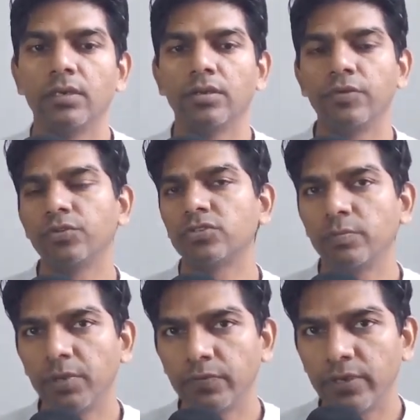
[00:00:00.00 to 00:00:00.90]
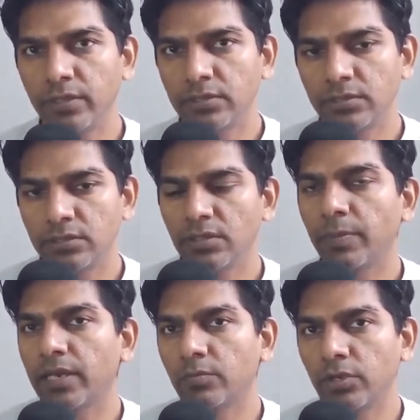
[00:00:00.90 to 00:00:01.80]
Now if you simplify this, it is a
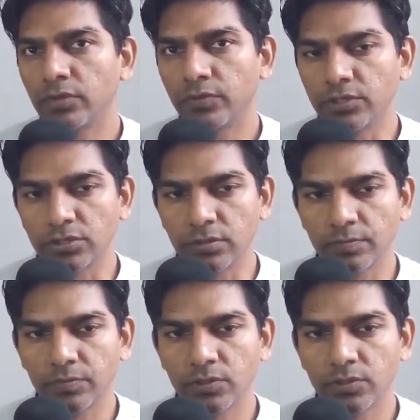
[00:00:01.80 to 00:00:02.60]
parabolic function.